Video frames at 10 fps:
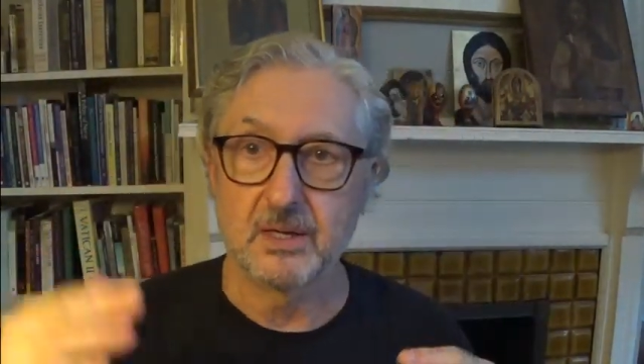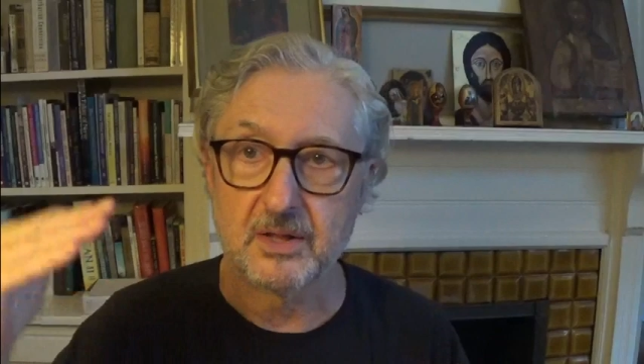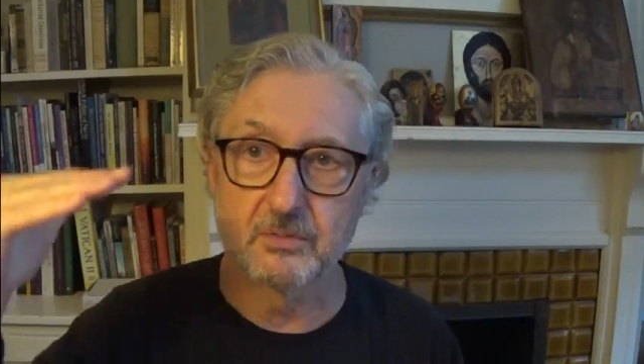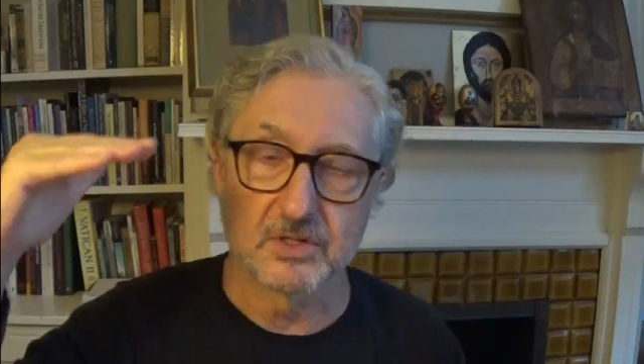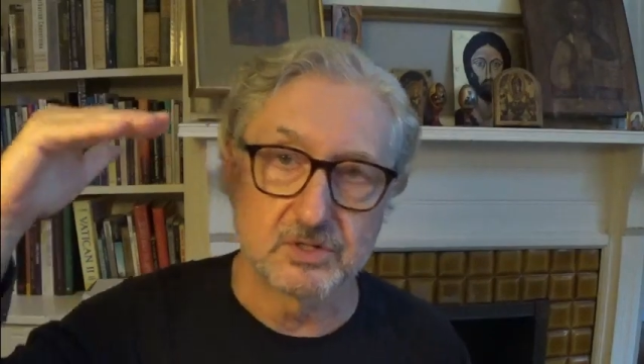In
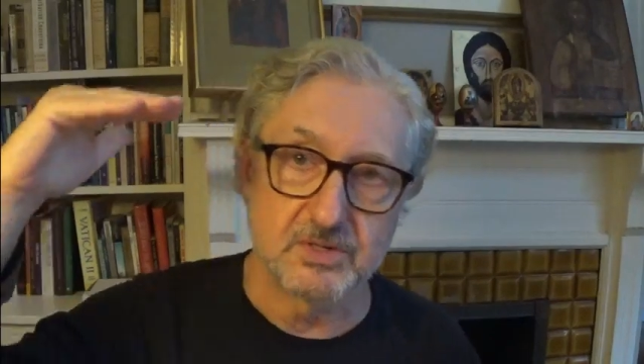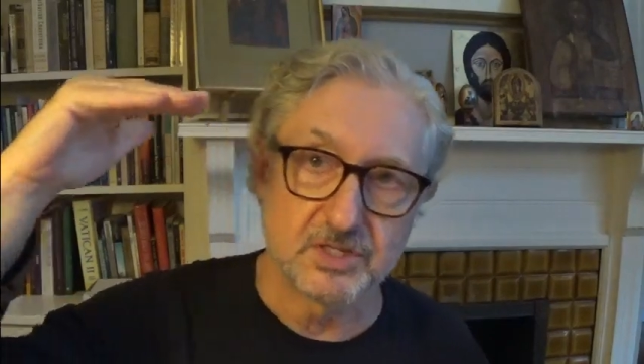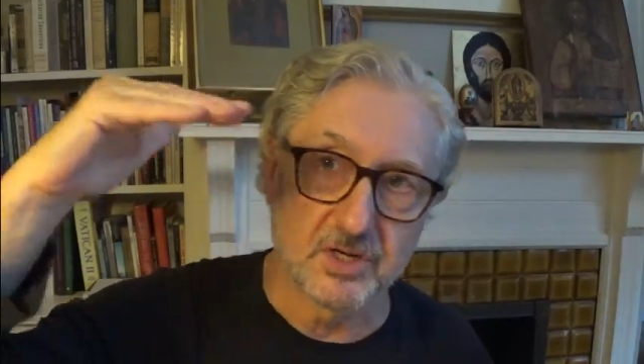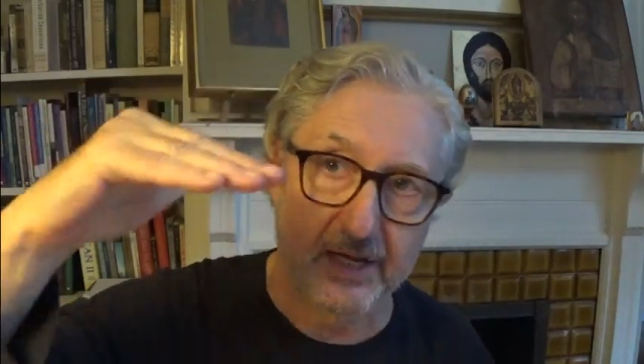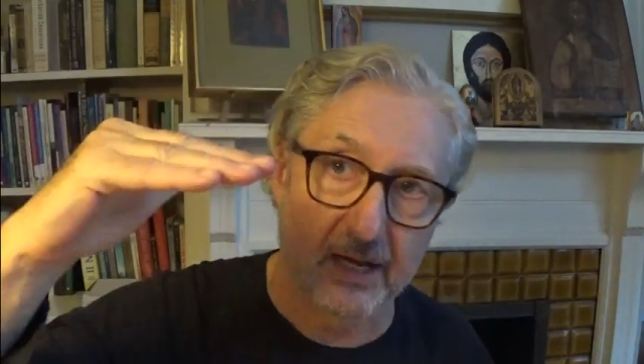other words, we
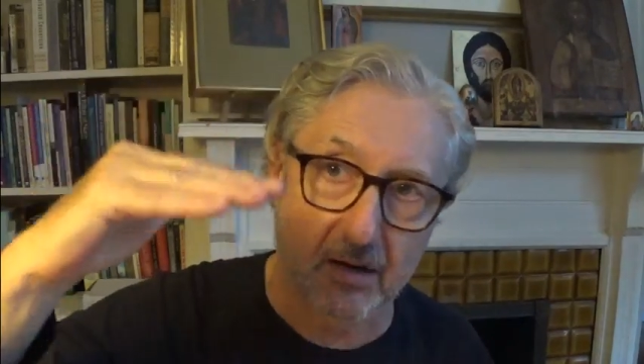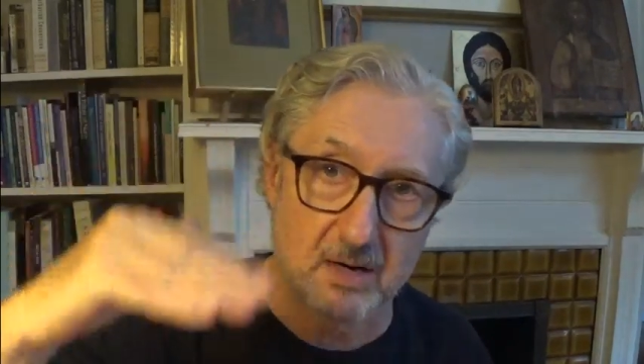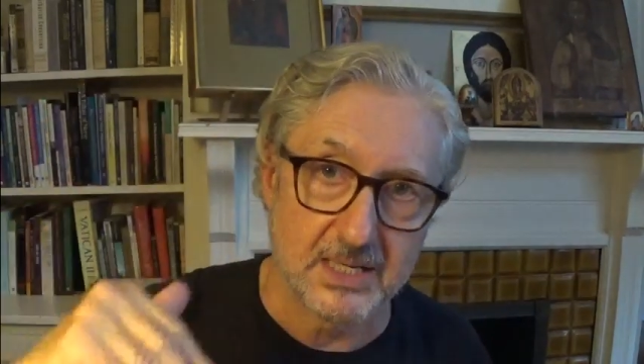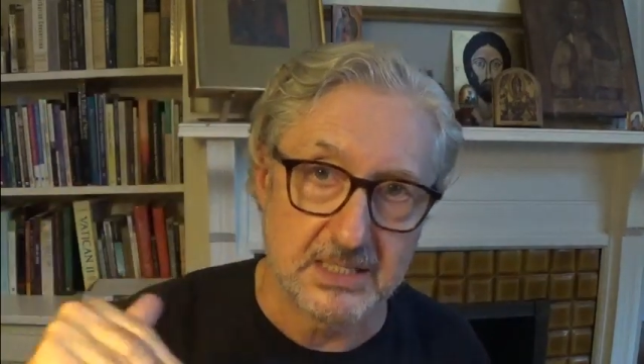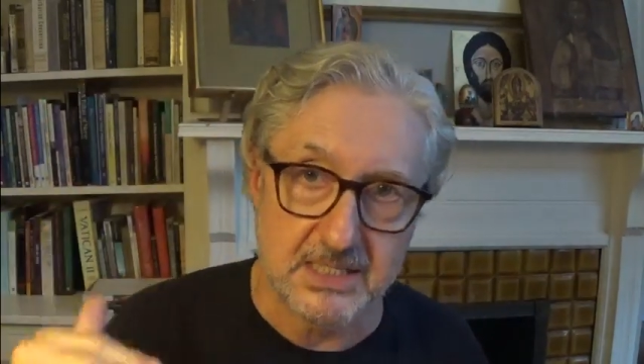should get
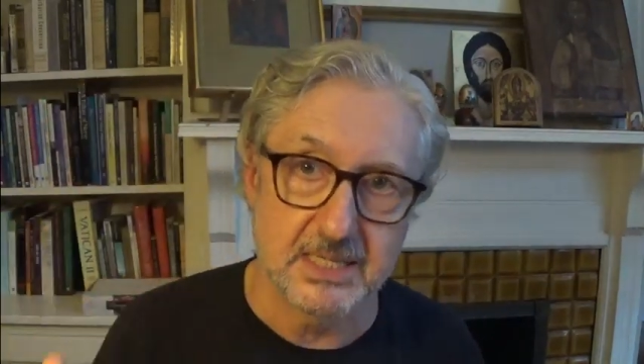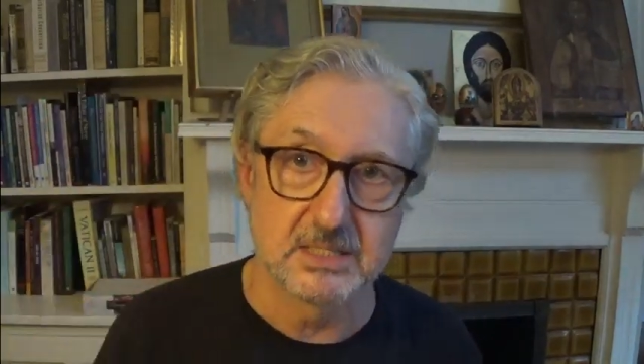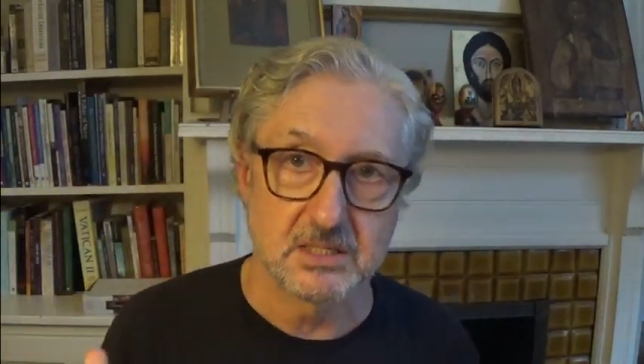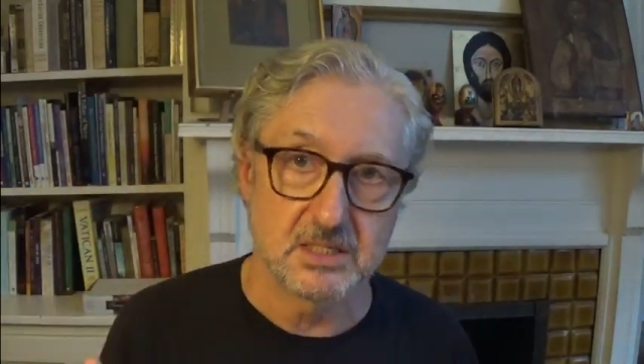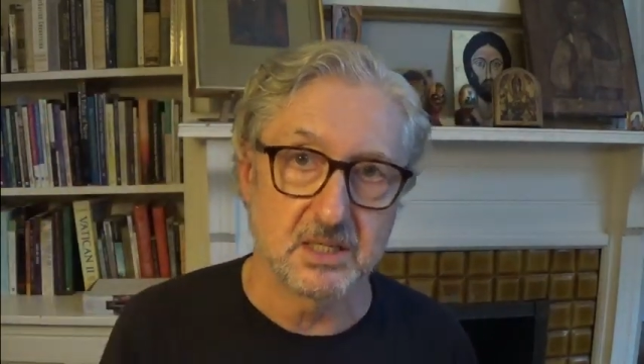our
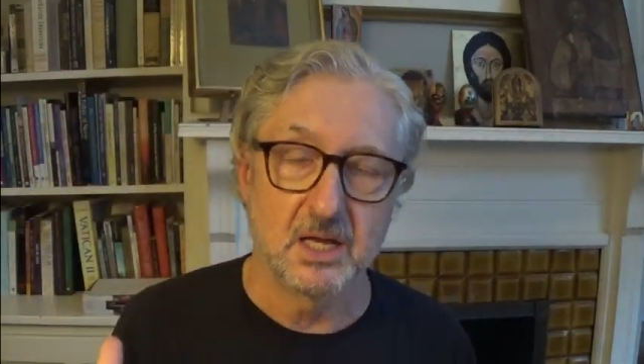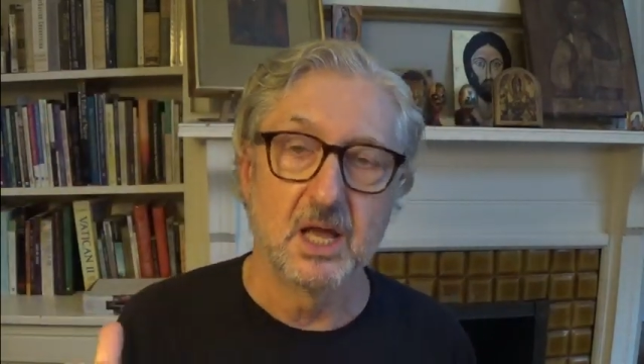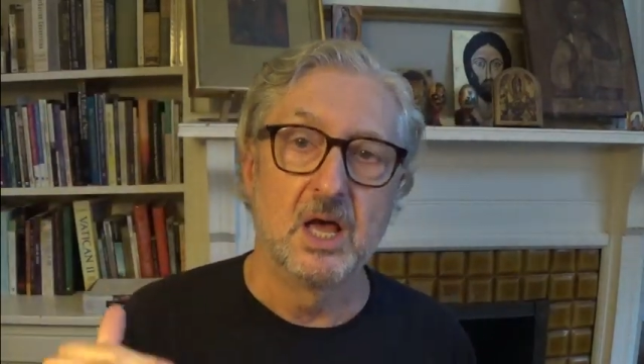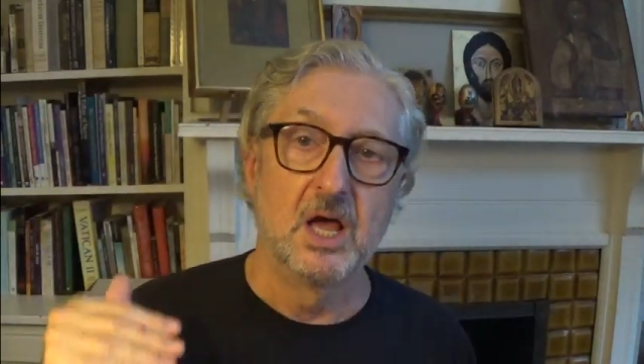identity